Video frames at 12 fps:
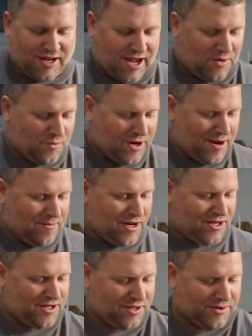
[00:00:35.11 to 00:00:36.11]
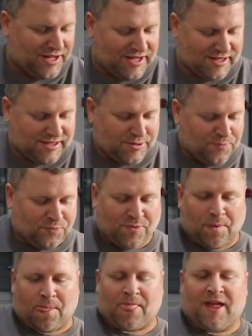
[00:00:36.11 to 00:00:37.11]
And what I'm gonna do is,
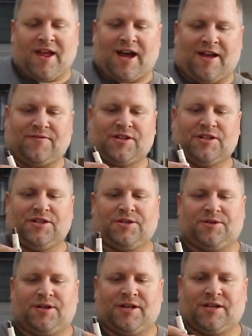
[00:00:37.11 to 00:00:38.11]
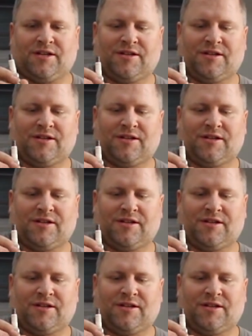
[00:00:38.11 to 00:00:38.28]
I've glued,